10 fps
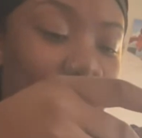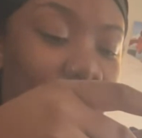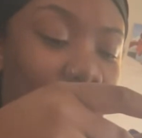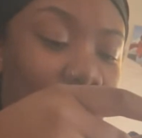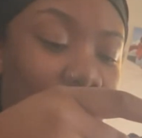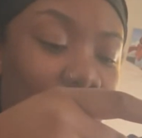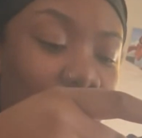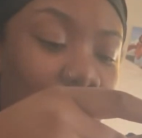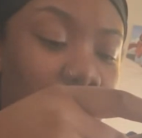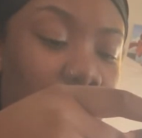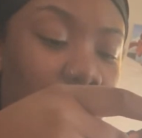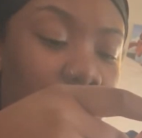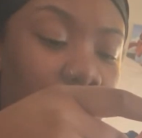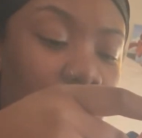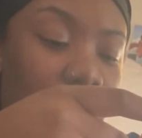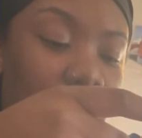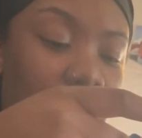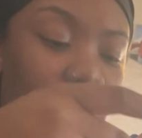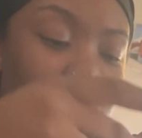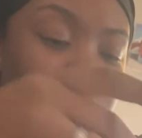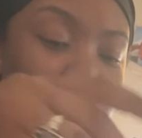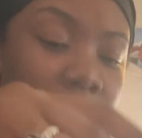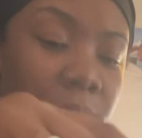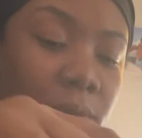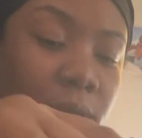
how to cut properly,